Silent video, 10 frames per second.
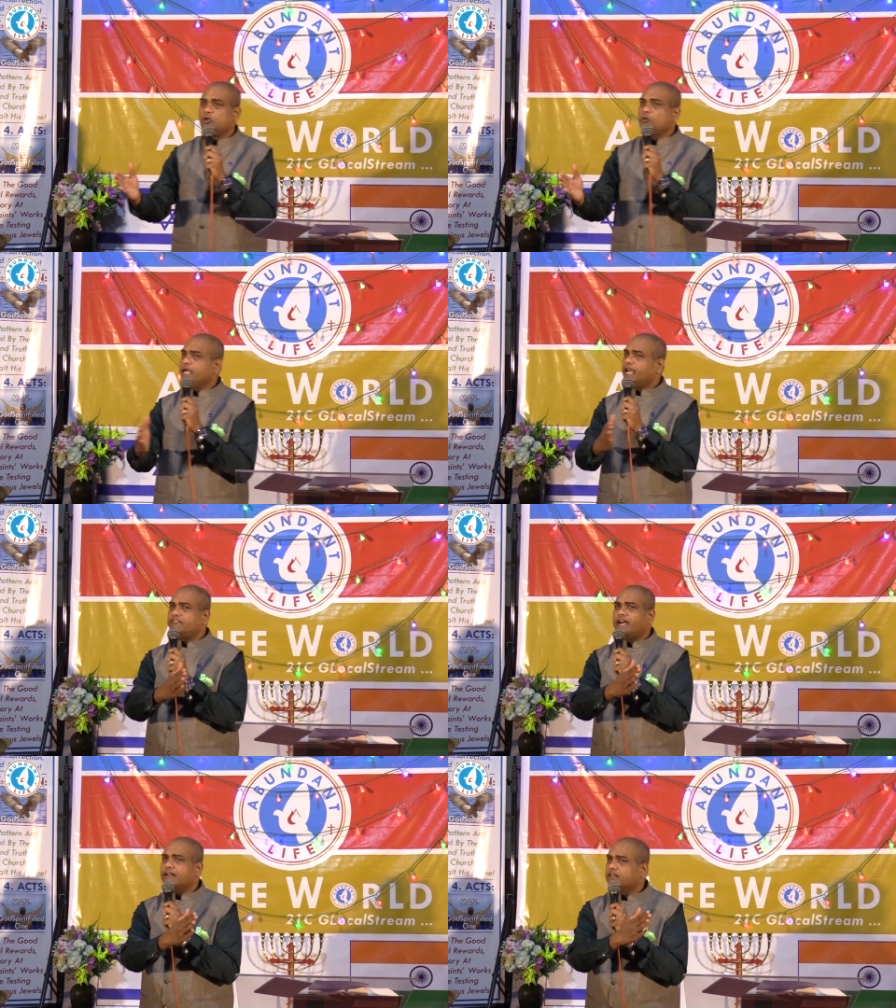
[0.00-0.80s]
You may
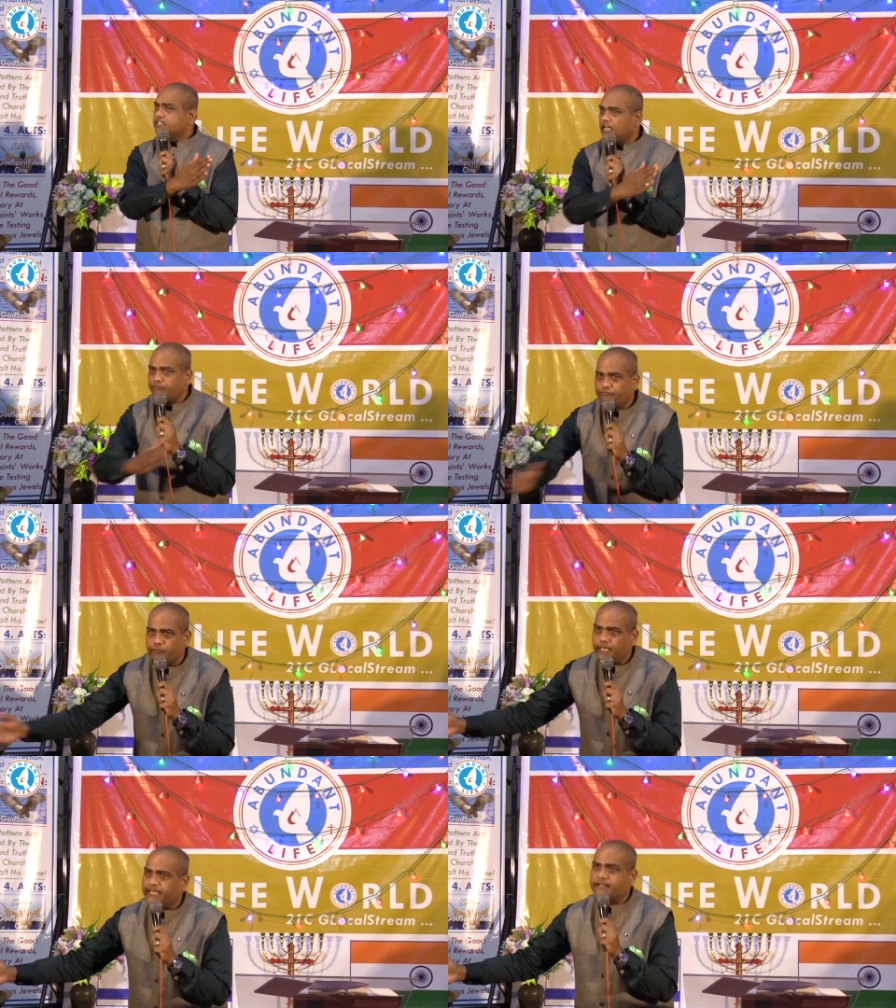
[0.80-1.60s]
have had a tough
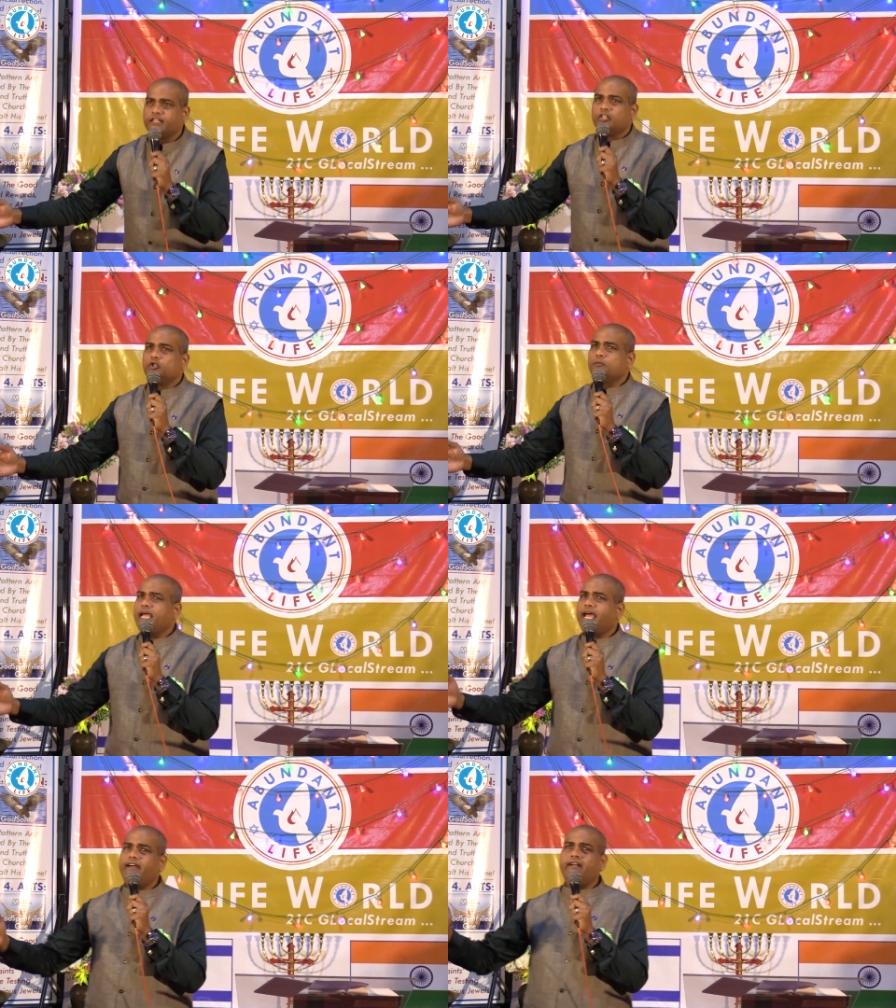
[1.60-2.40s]
week. You may
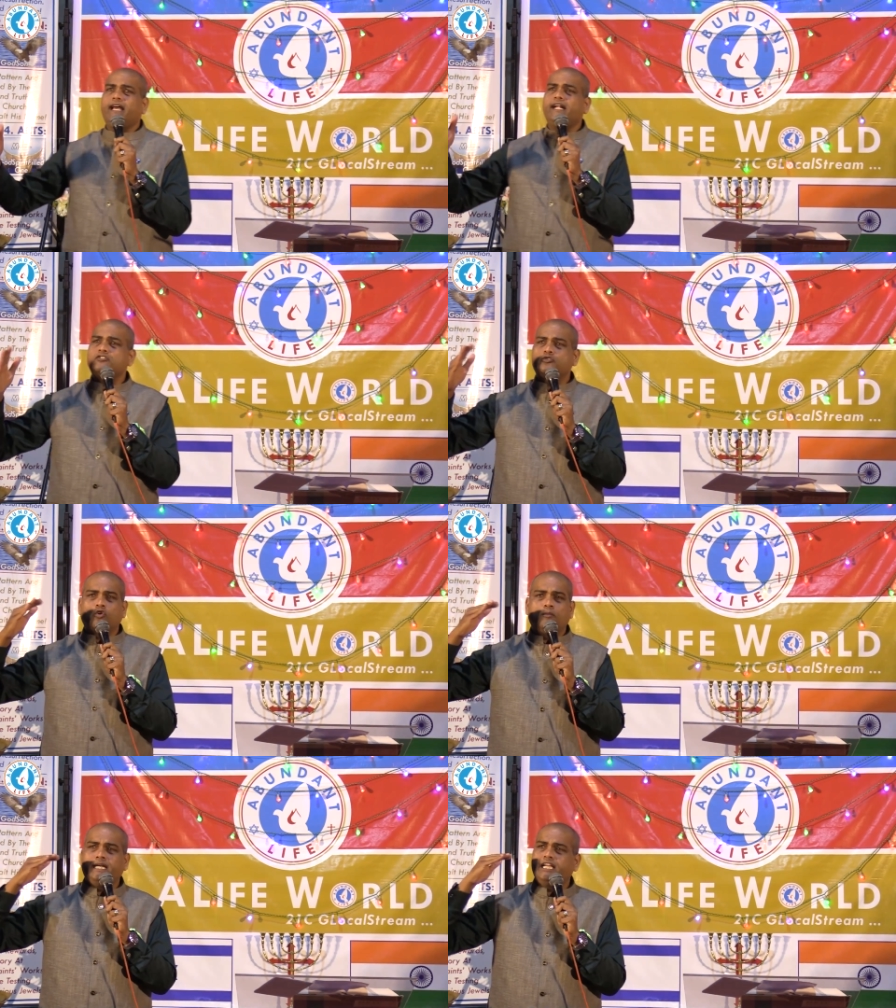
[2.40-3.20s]
have had
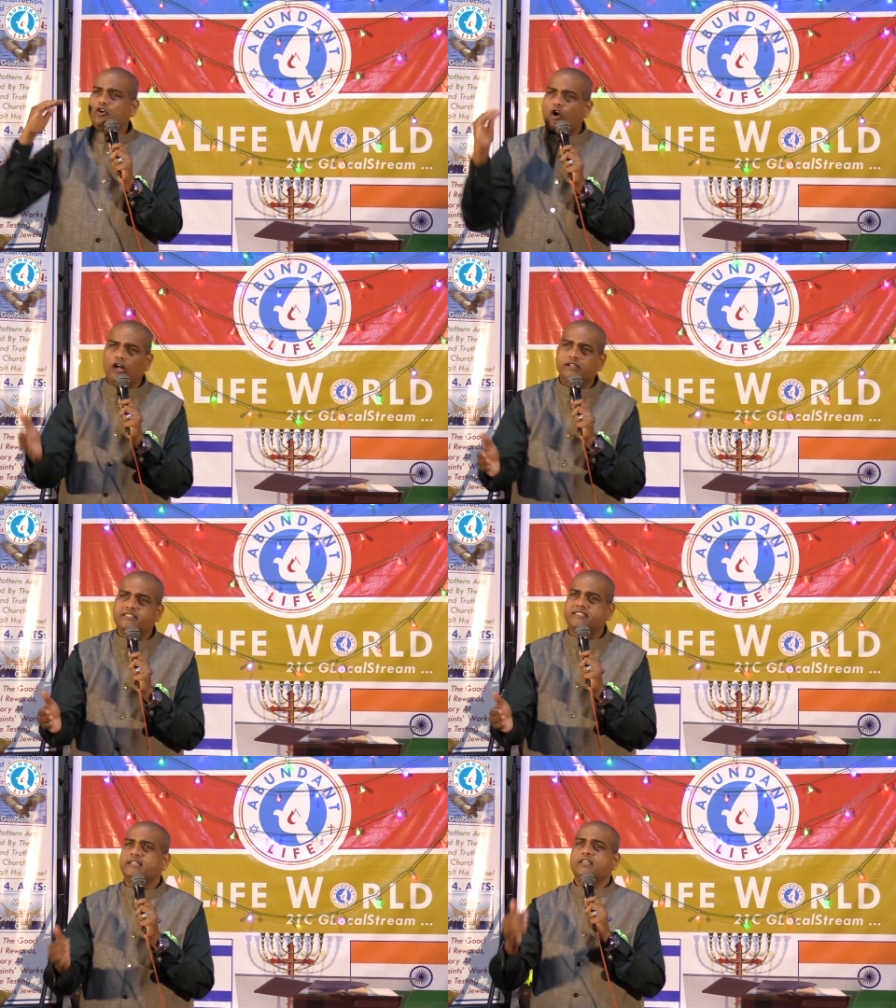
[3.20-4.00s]
so many
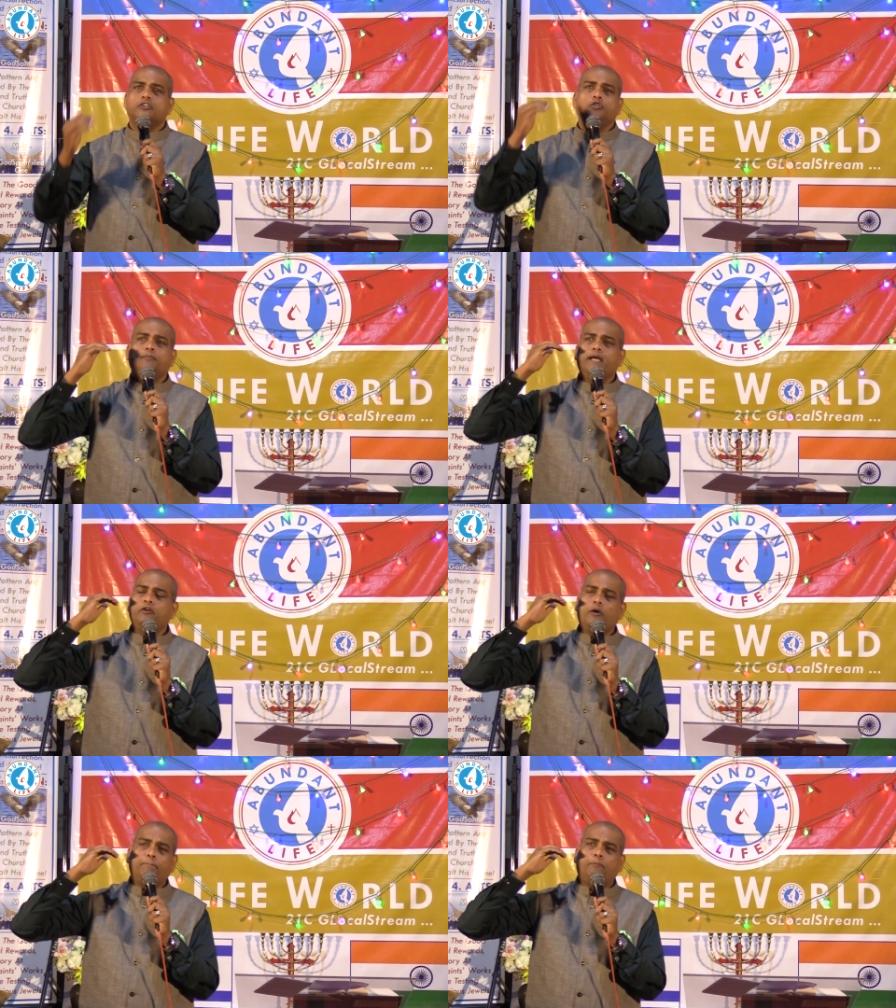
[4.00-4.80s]
calls. You may,
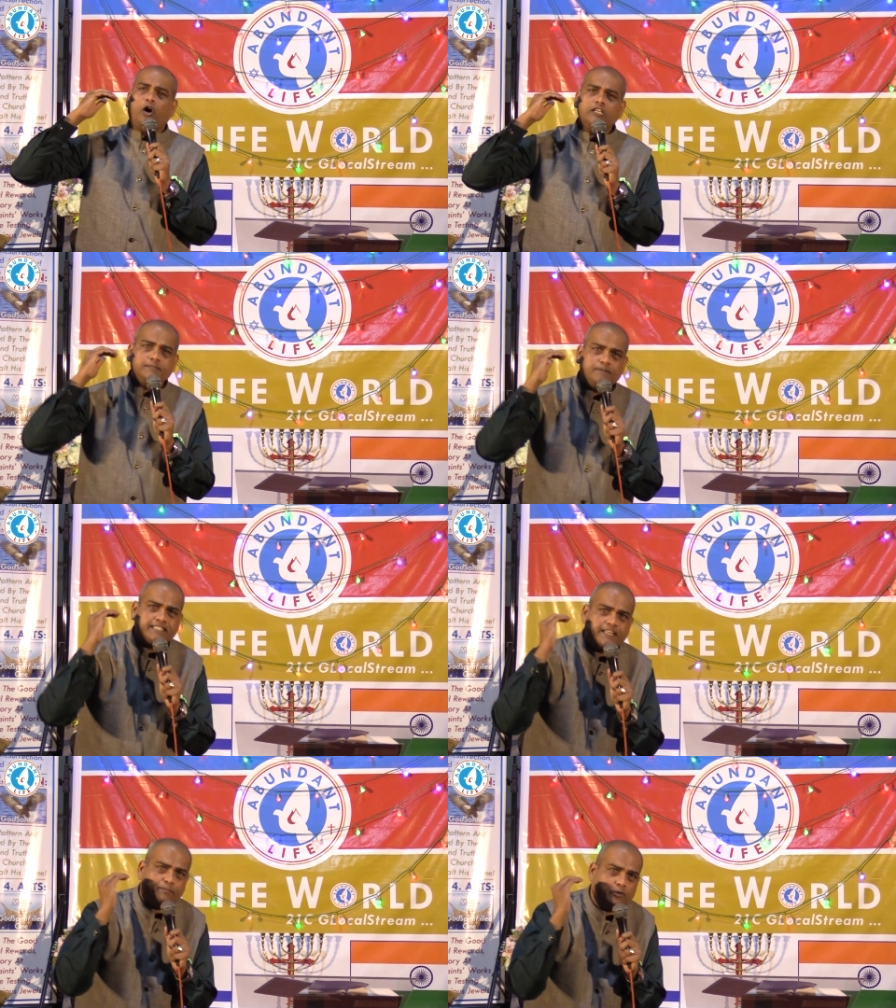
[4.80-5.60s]
your boss
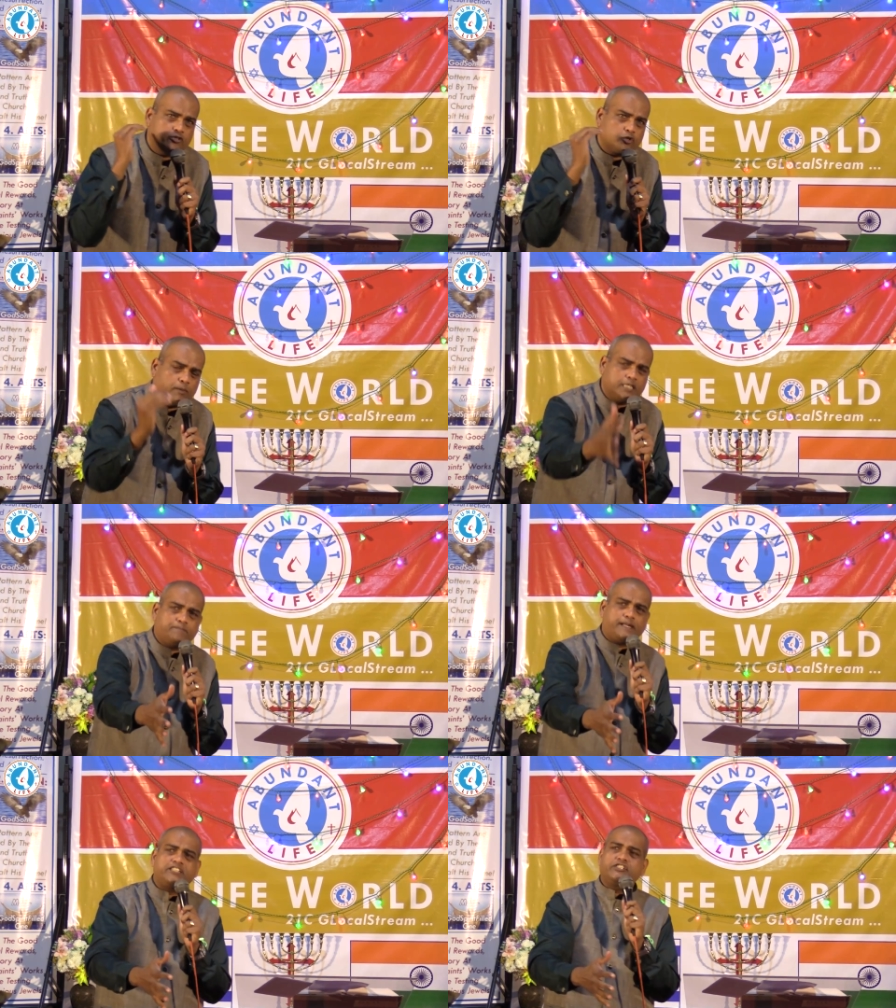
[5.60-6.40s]
must have put so
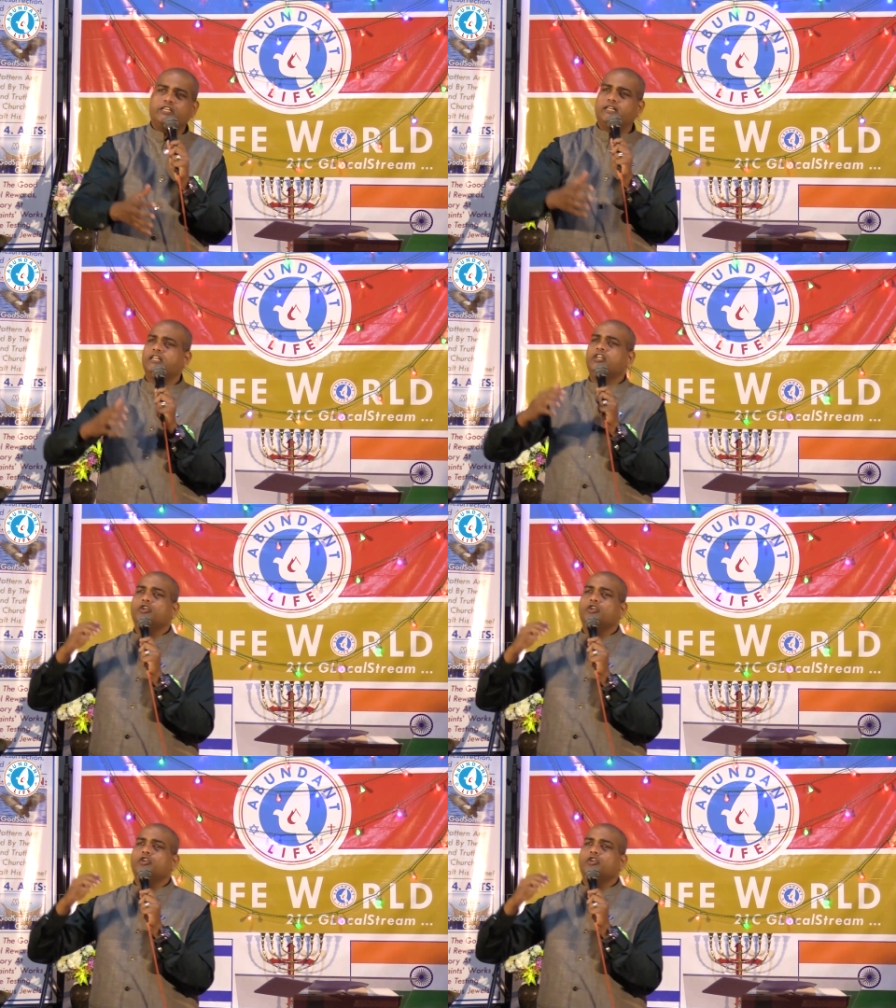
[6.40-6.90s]
much pressure.